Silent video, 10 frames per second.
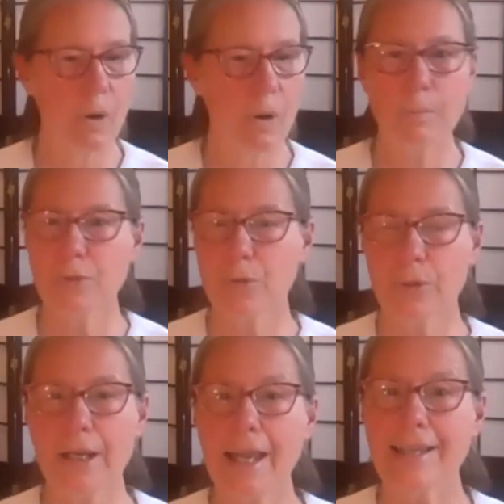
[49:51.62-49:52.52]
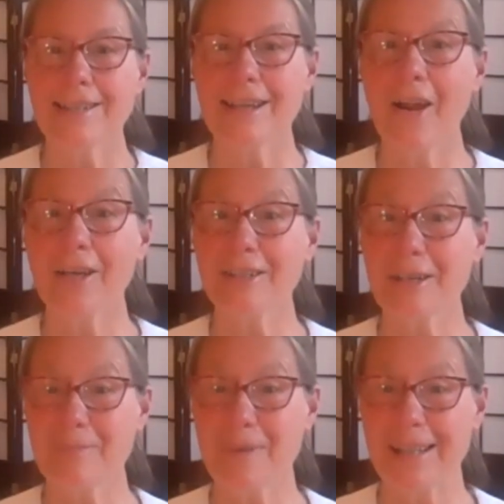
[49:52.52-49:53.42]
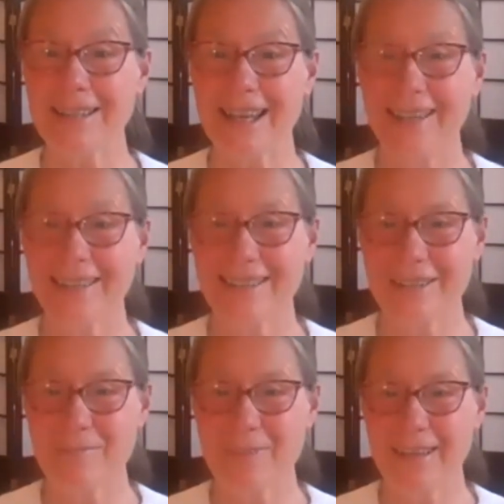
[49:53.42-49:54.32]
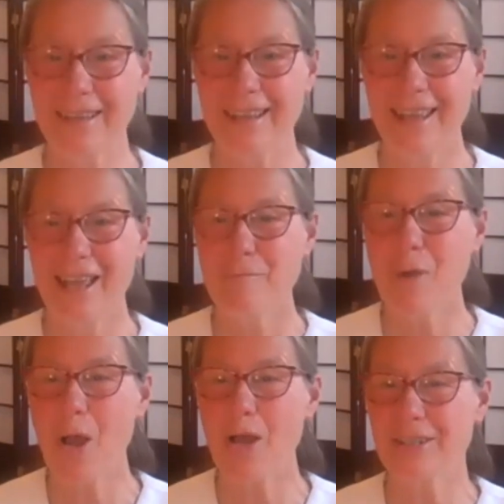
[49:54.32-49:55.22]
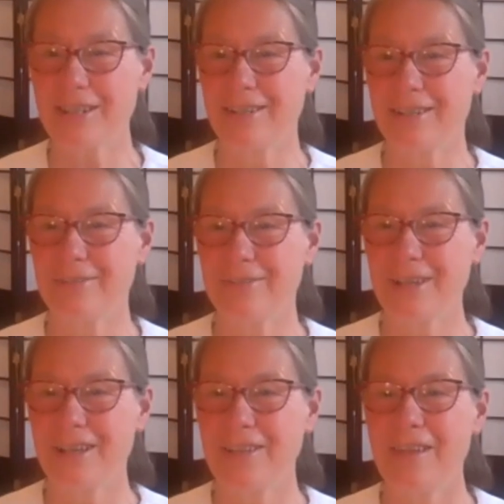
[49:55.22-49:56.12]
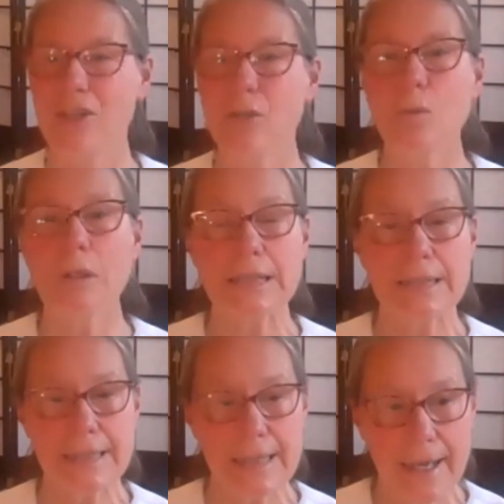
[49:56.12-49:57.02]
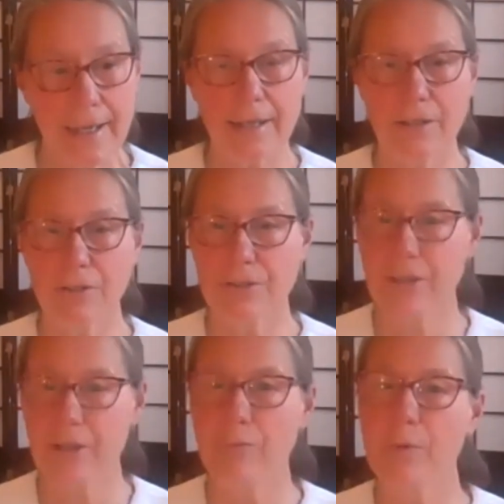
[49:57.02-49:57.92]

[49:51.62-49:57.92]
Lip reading: Oh, sorry. Artem, tell us something positive that you are seeing in yourself.